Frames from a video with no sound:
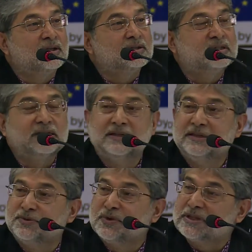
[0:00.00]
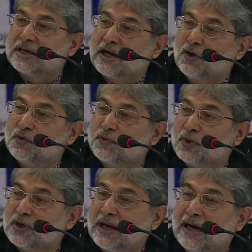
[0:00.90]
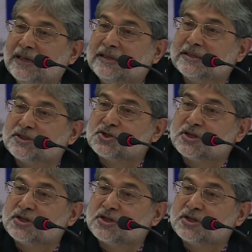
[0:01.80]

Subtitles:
cities which account for highest